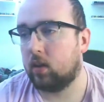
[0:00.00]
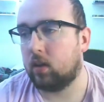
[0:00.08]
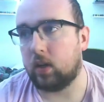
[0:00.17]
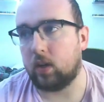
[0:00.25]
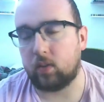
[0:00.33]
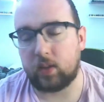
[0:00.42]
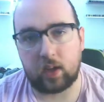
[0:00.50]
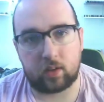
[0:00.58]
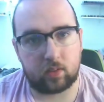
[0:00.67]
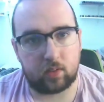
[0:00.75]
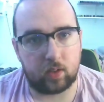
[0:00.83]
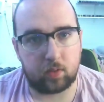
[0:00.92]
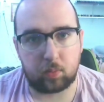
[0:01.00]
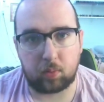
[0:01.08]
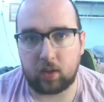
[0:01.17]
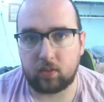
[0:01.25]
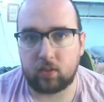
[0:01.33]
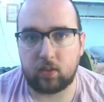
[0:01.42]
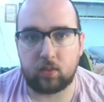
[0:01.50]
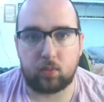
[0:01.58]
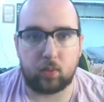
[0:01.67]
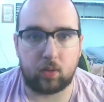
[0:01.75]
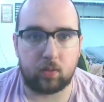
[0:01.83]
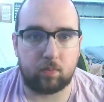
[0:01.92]
the Exodus process
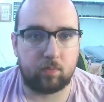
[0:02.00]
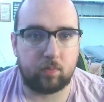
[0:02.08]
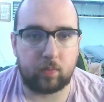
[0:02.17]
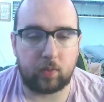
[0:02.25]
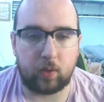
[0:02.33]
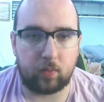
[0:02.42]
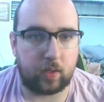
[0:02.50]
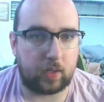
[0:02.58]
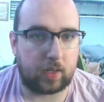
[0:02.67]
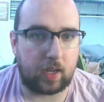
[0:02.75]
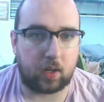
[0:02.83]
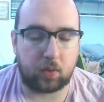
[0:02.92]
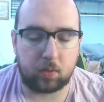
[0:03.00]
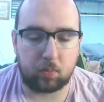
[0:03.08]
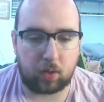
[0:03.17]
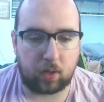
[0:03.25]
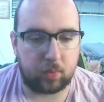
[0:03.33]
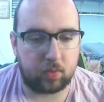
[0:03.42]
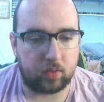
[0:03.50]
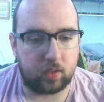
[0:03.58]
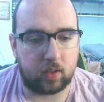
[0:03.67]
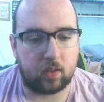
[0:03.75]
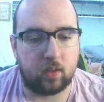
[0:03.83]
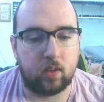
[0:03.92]
where, they conquered the promised
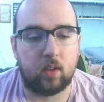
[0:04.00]
land,